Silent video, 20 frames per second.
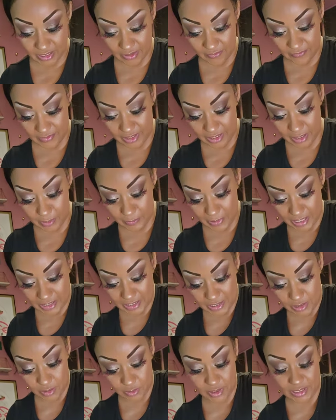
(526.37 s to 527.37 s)
Of
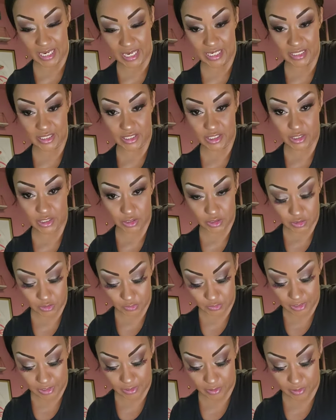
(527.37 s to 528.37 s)
anybody who's had
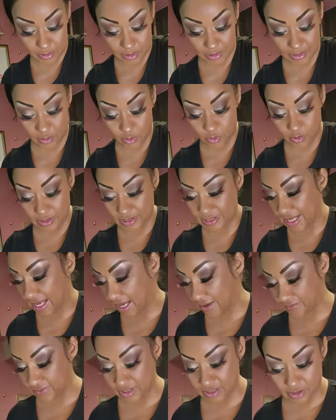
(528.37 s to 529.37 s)
surgery or is
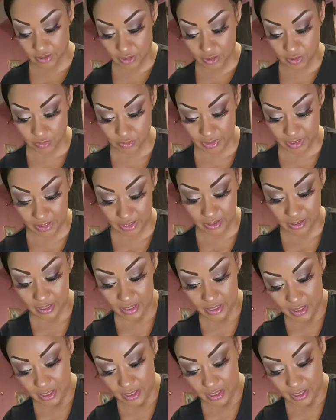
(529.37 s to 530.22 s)
having surgery,